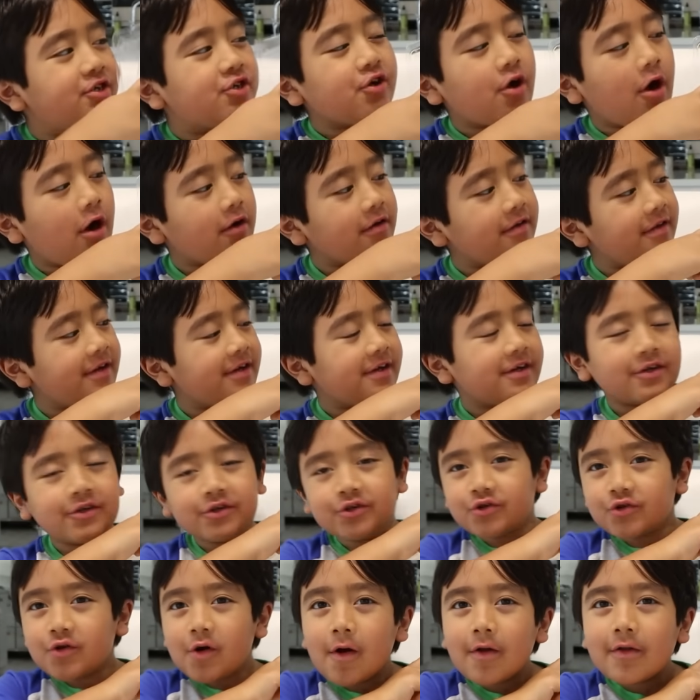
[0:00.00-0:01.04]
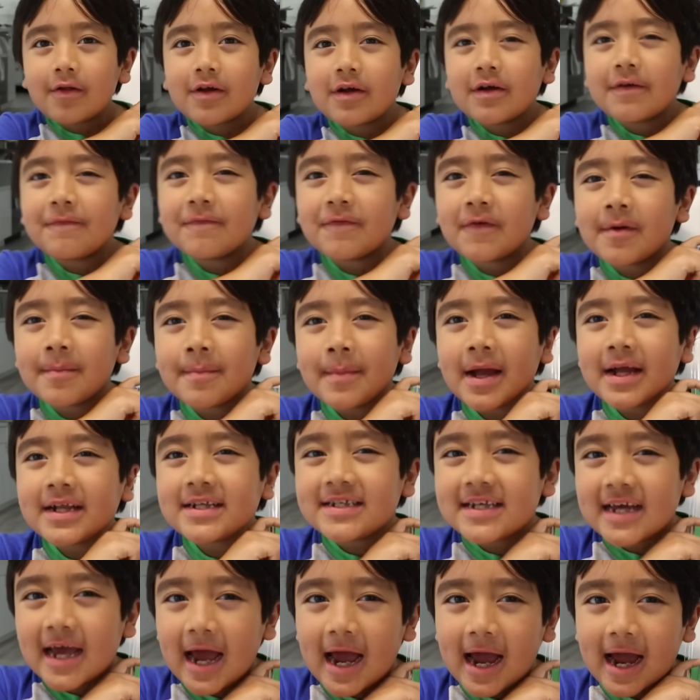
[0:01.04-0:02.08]
chocolate controller for my
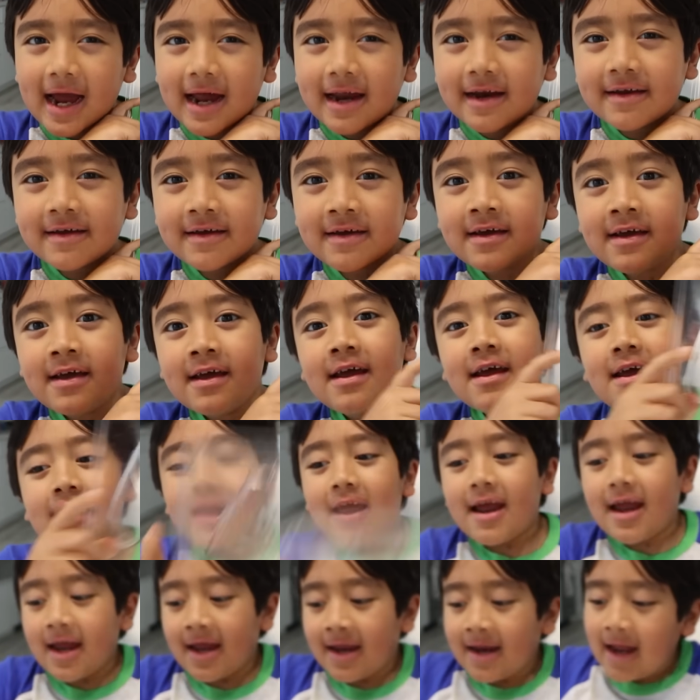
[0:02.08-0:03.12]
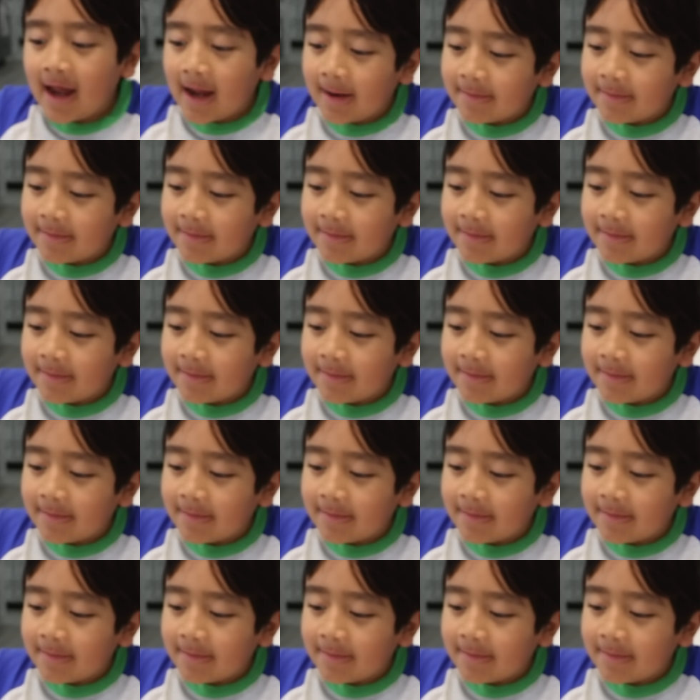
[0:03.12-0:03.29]
dad. And